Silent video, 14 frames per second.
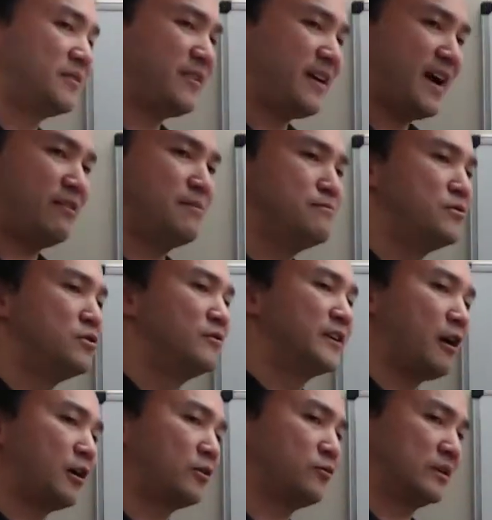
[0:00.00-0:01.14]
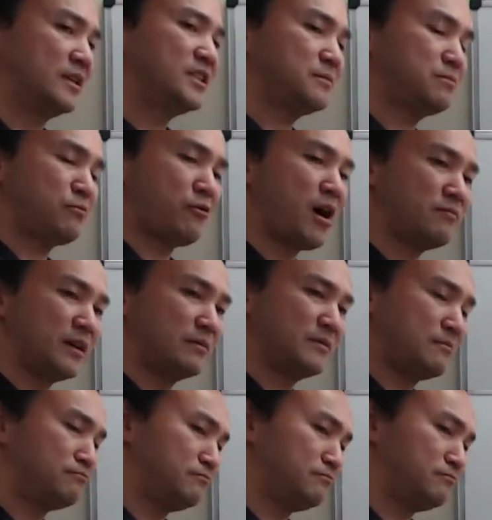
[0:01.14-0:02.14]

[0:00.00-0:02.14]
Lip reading: how I'm moving on with this problem. I'm